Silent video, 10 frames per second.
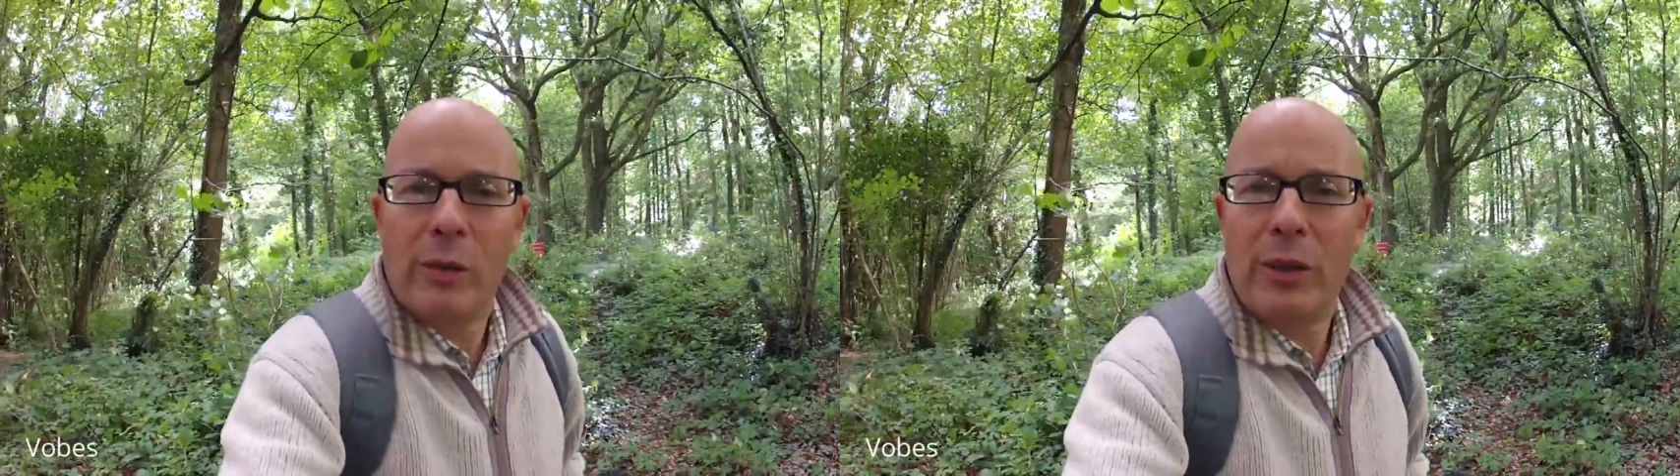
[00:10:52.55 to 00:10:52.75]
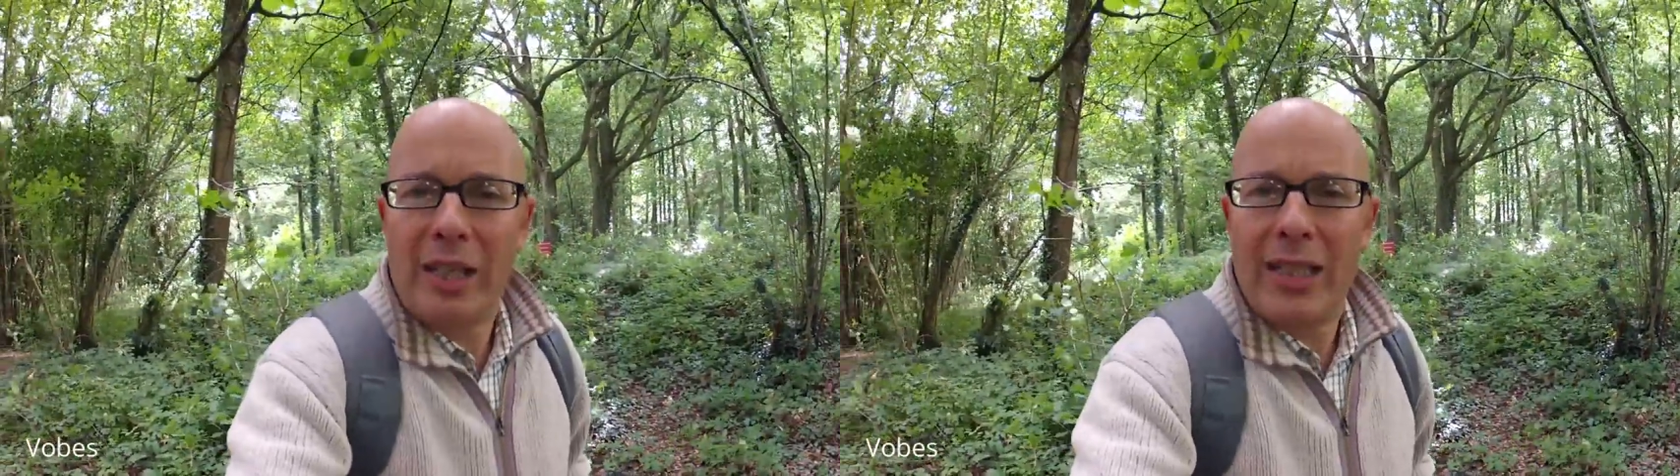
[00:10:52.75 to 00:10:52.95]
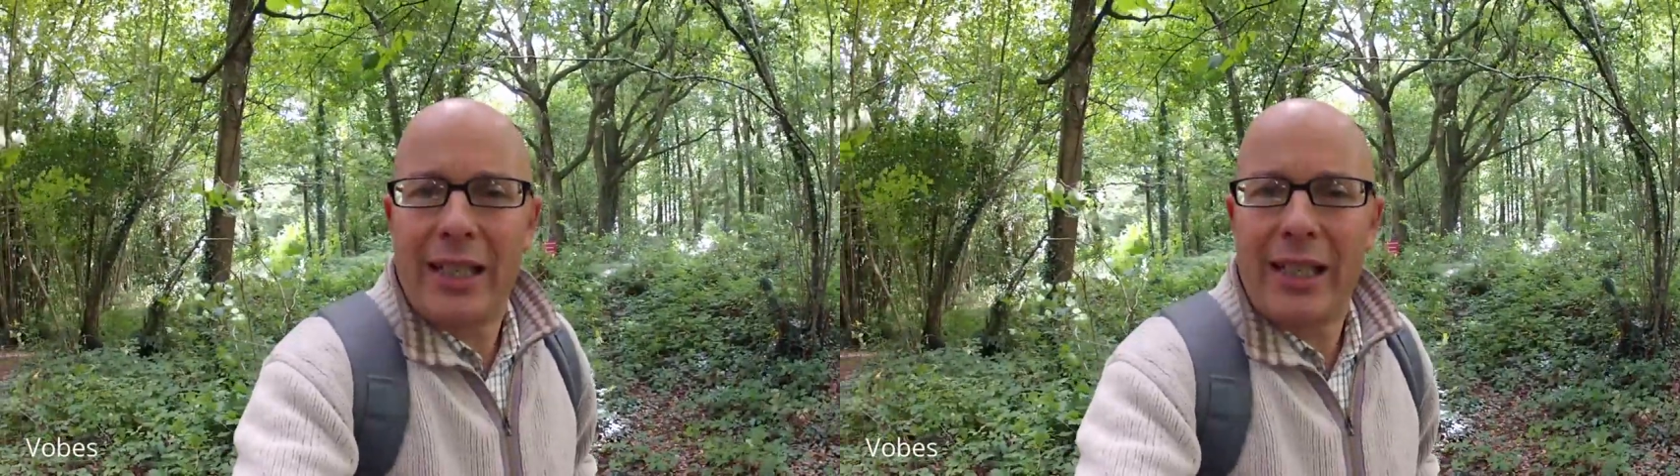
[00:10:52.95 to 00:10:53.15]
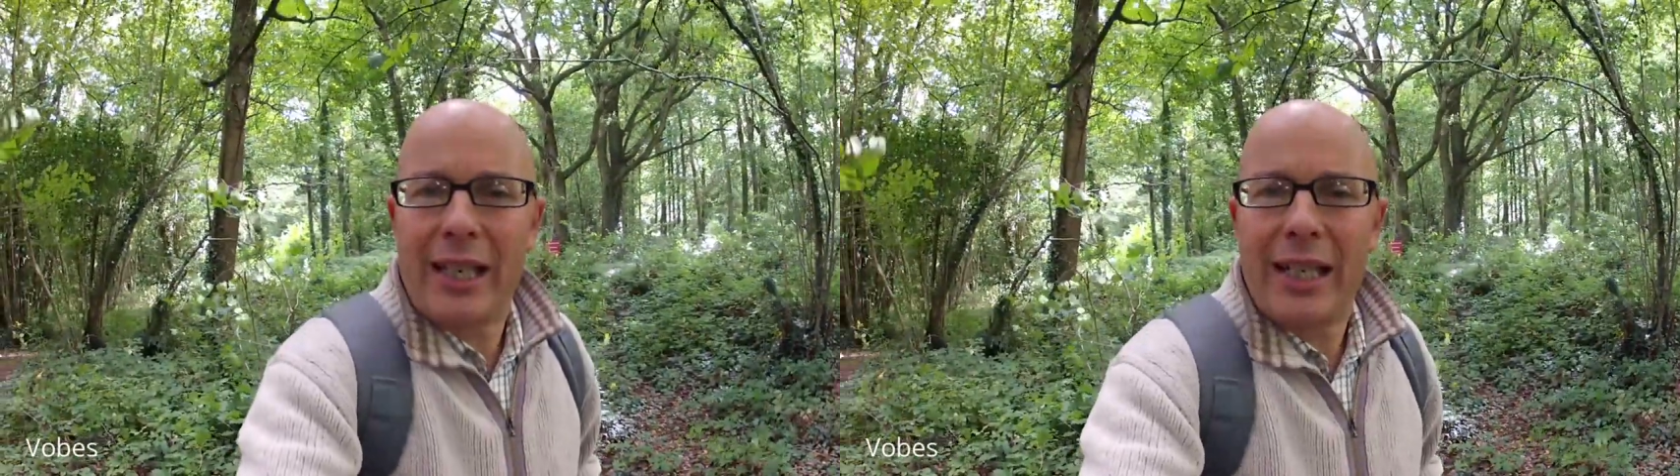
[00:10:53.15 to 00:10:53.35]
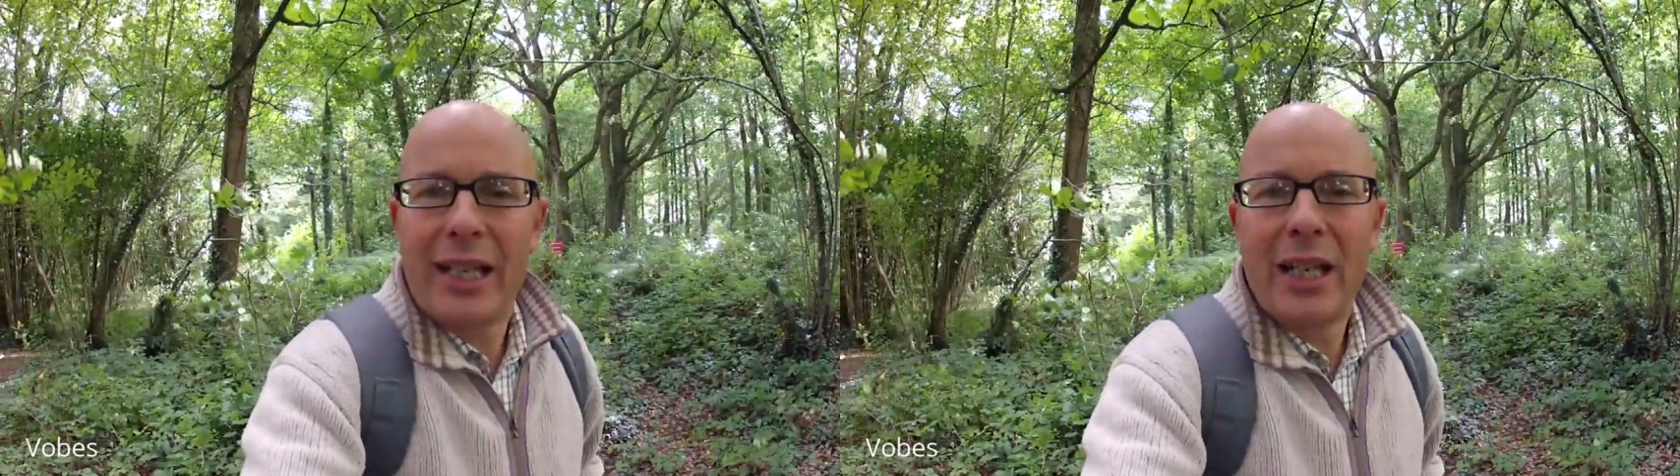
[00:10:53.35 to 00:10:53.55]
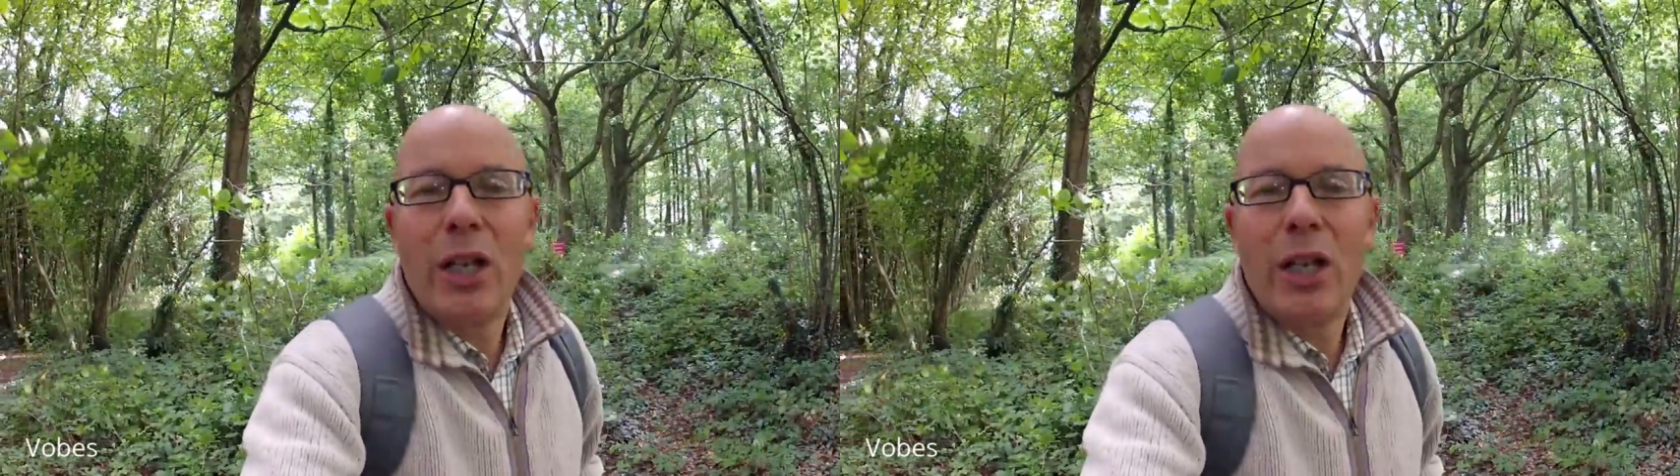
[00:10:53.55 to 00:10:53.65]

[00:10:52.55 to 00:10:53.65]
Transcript: particularly